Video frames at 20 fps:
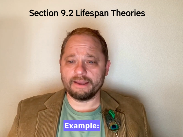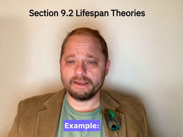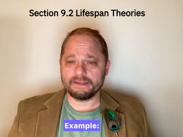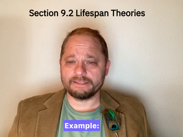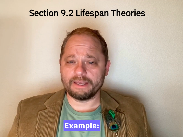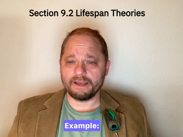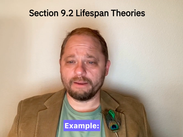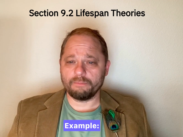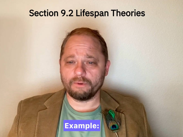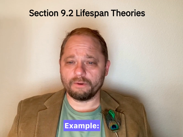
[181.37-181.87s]

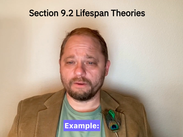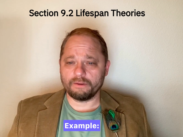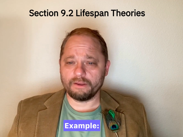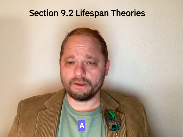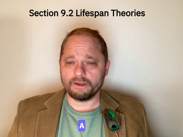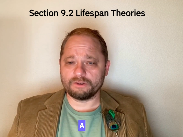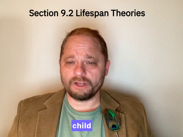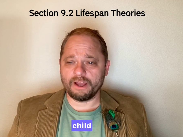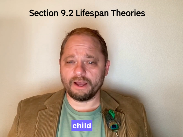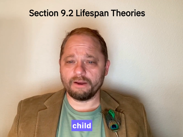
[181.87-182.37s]
Example:
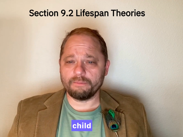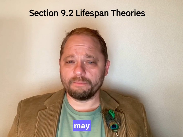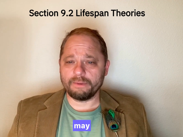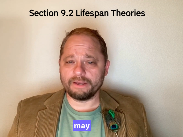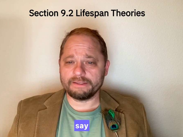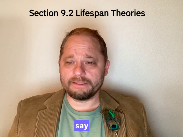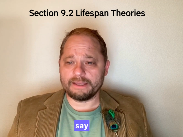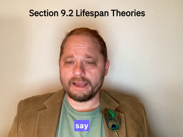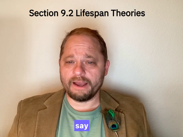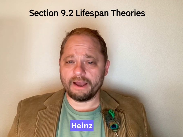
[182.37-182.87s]
a child
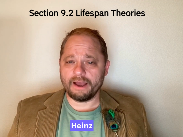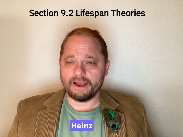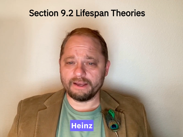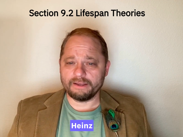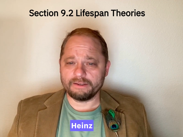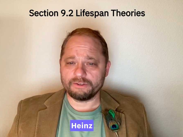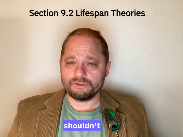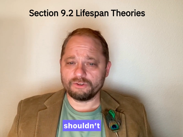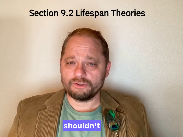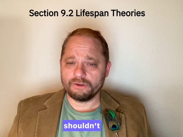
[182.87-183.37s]
may say
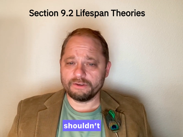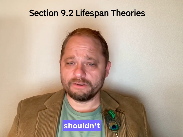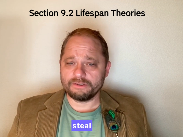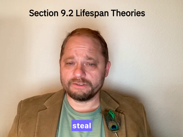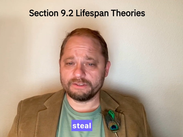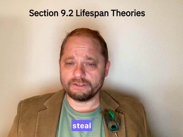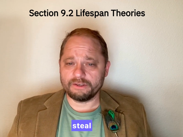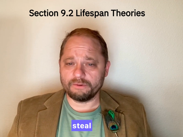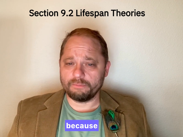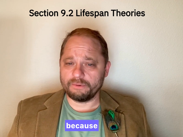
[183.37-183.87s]
Heinz shouldn't
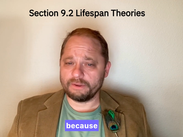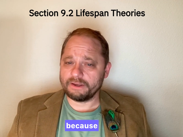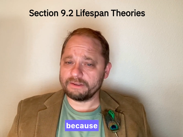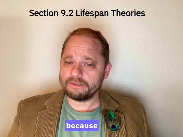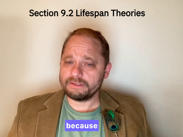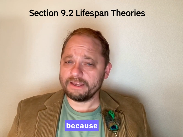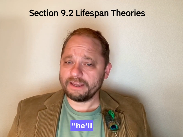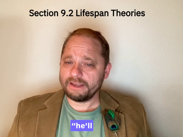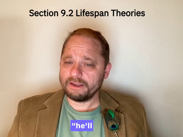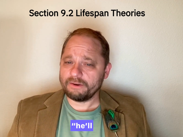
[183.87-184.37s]
steal
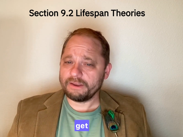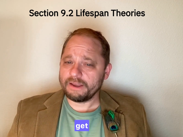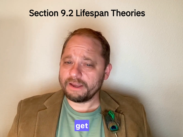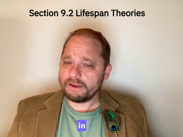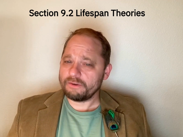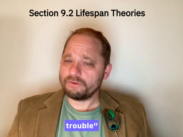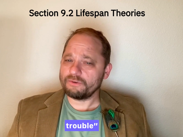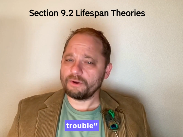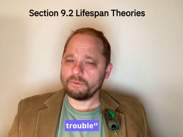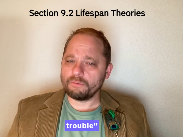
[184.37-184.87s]
because he'll get
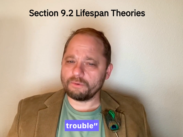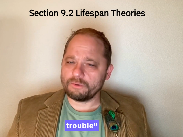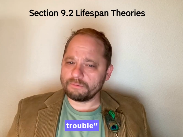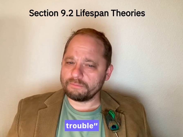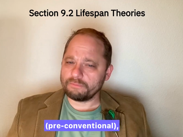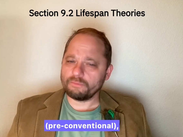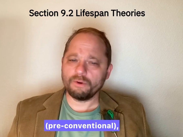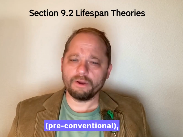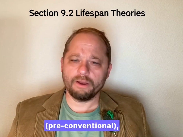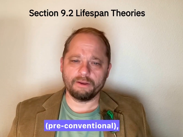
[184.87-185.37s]
in trouble,
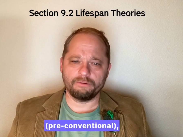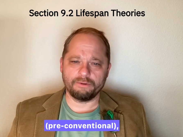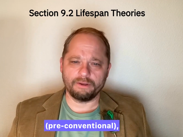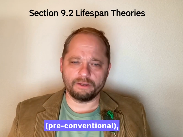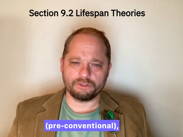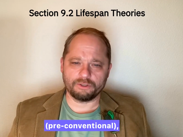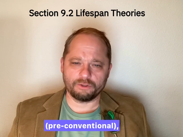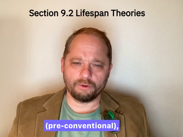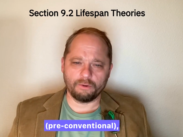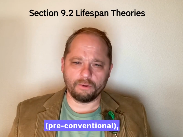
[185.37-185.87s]

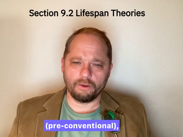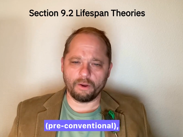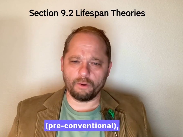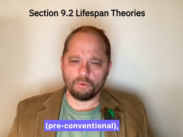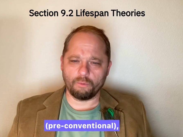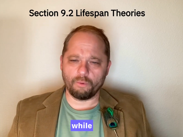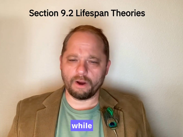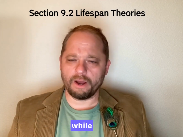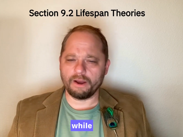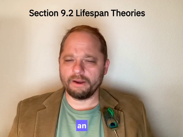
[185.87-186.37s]
pre-conventional,
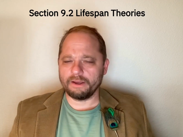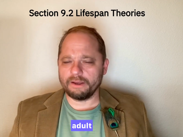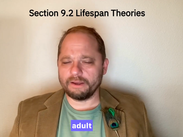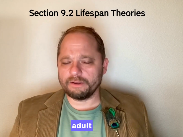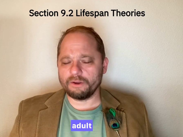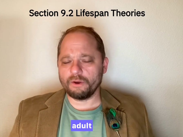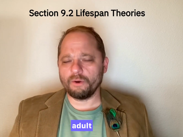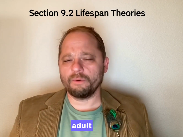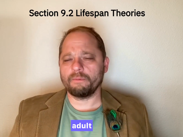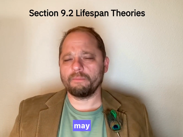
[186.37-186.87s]
while an
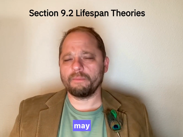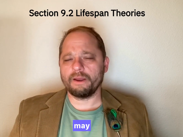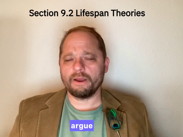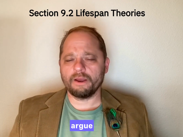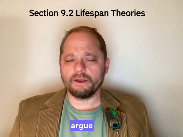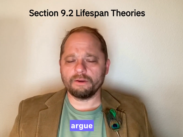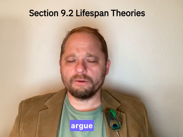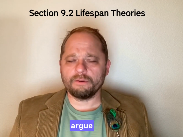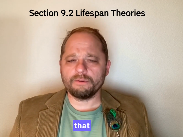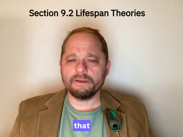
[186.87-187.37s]
adult may
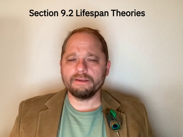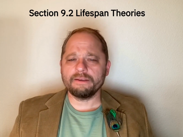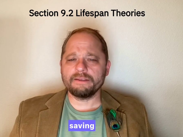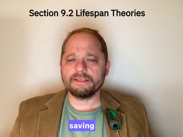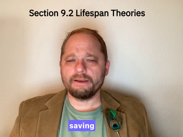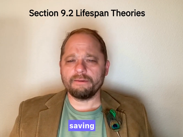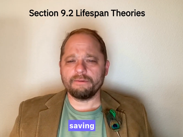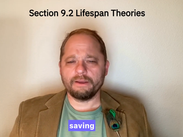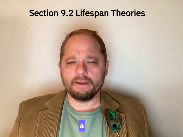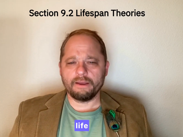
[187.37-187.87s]
argue that
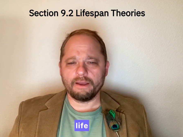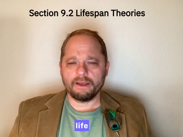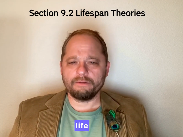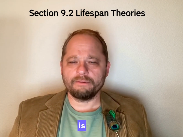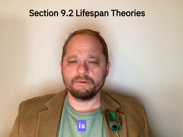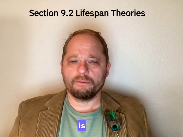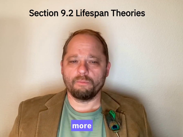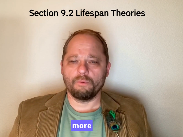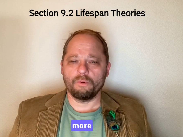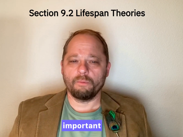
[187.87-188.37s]
saving a
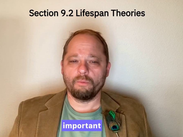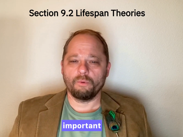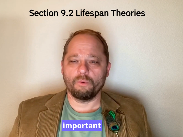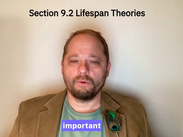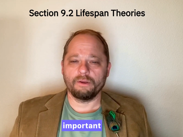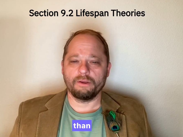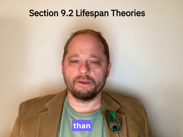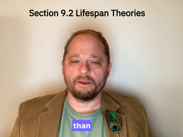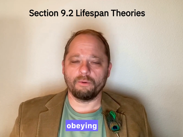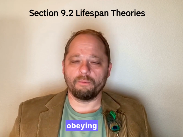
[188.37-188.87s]
life is more
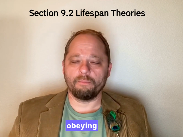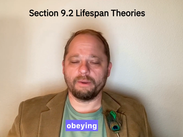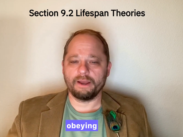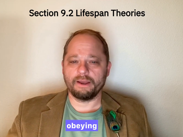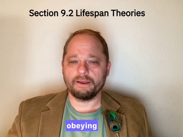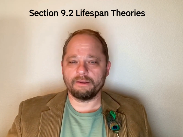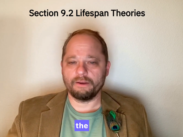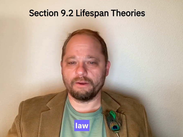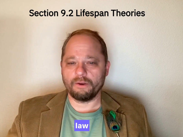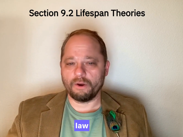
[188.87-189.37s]
important than
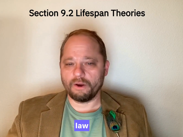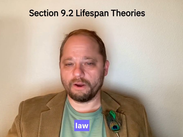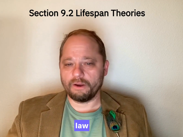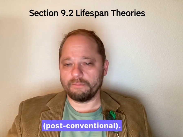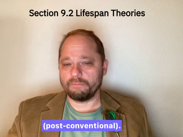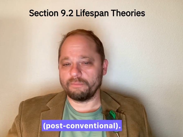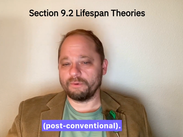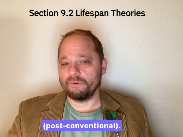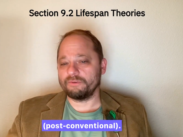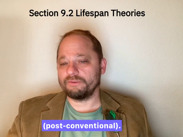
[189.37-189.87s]
obeying the law,
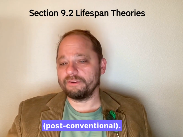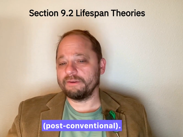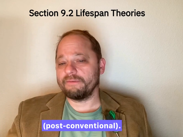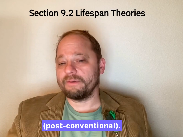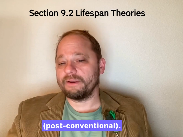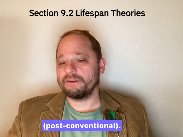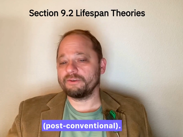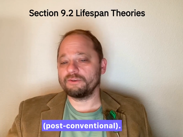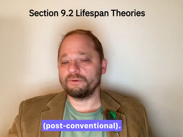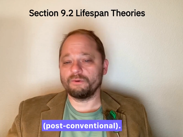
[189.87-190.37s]

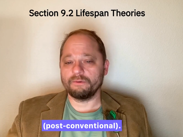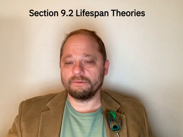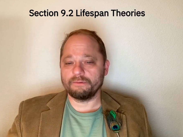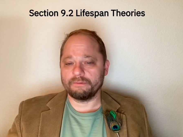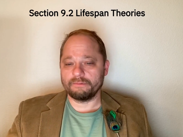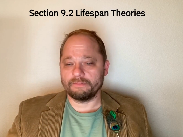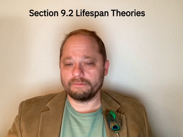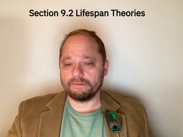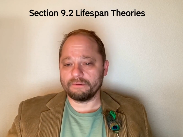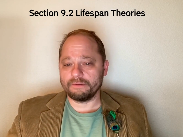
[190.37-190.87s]
post-conventional.
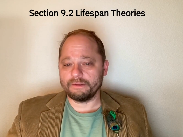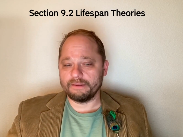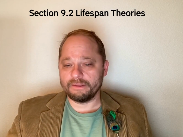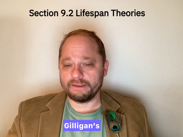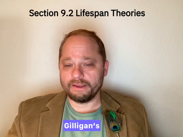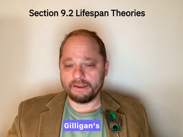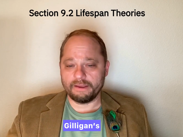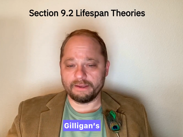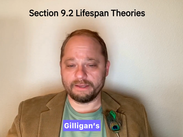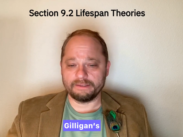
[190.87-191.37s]

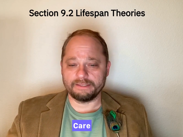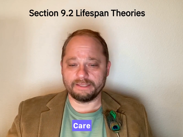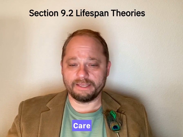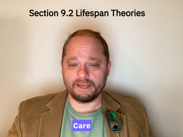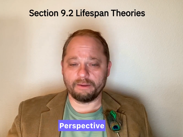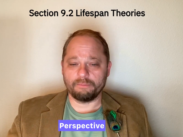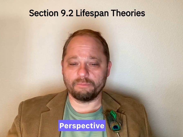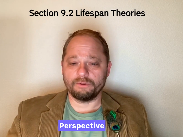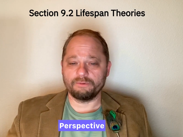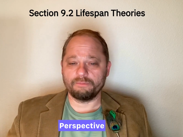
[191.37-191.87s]
Gilligan's
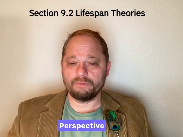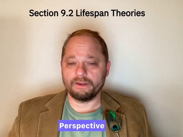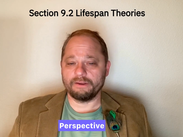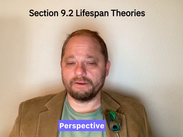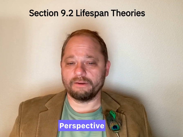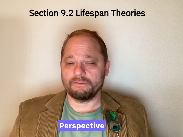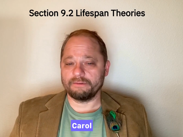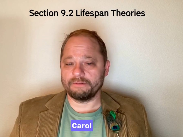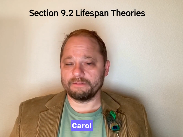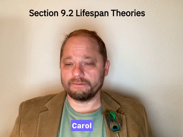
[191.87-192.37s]
care perspective.